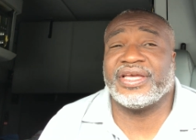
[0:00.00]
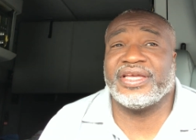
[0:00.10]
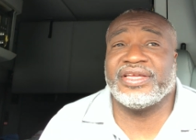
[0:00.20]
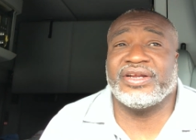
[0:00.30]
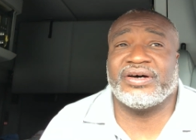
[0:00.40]

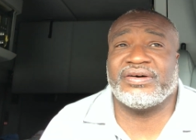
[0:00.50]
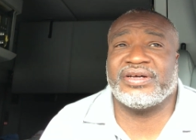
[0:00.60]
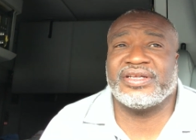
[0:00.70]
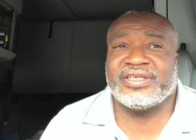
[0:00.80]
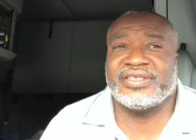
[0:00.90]
you know,
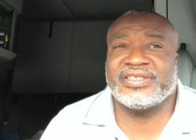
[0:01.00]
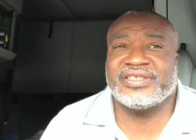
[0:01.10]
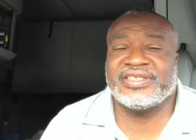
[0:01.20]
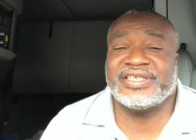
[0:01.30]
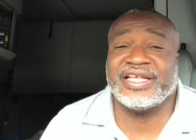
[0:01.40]

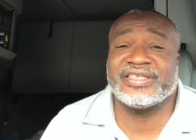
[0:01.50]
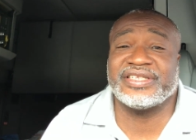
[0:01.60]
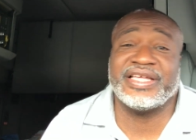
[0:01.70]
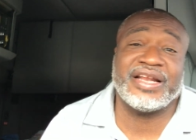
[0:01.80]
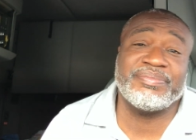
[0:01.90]

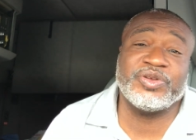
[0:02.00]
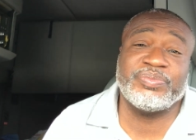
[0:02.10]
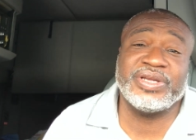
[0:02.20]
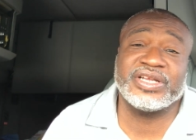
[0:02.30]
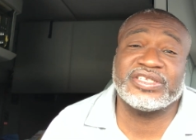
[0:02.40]
that
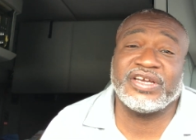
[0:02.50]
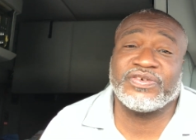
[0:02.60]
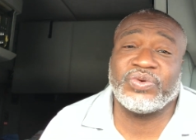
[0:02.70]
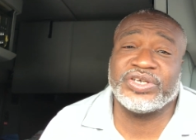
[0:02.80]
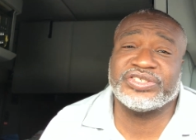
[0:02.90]
would be a tough
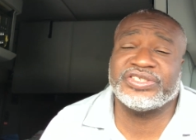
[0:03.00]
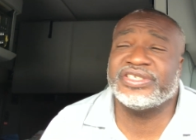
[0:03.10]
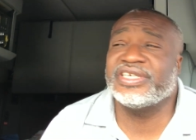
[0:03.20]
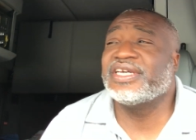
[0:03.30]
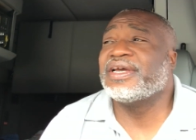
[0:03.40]
question,
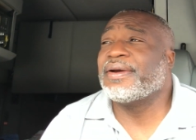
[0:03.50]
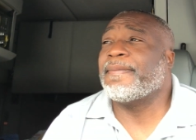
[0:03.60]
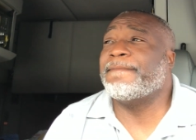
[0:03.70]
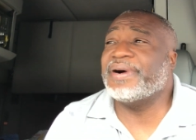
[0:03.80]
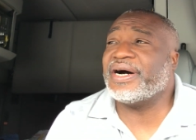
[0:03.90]

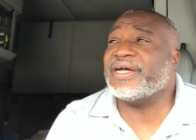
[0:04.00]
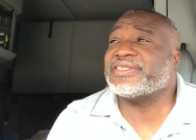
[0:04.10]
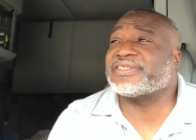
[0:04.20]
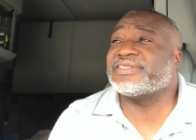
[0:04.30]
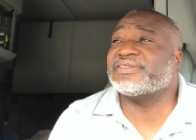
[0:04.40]
but
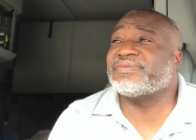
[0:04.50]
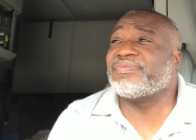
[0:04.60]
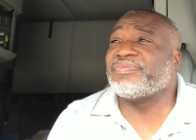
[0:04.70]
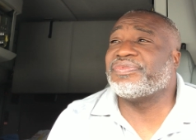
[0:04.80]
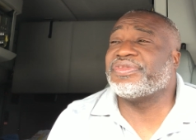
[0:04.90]

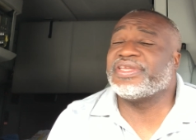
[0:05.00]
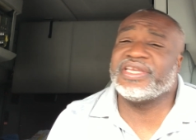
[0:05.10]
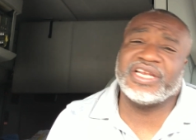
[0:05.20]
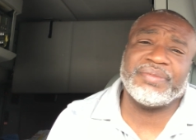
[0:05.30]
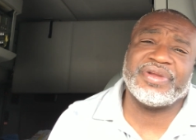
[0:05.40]

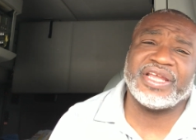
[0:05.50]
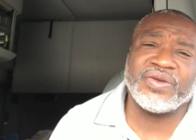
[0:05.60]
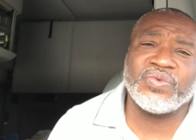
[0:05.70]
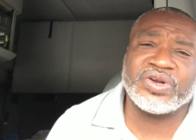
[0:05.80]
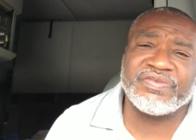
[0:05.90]

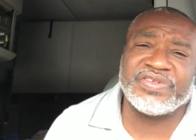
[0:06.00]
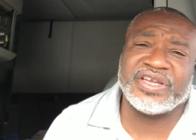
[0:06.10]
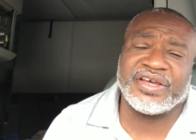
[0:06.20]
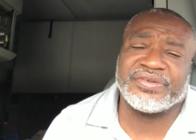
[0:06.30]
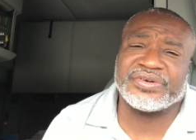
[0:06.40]
eliminate one of
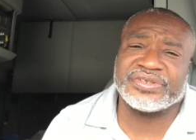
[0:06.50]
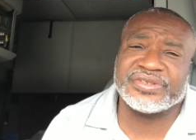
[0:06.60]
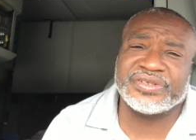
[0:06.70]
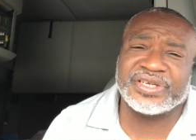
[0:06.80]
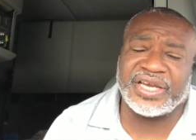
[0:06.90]
the others.
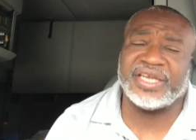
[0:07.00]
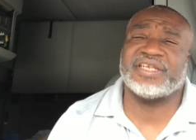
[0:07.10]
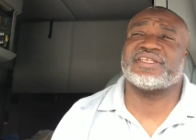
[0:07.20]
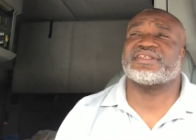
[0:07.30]
Okay,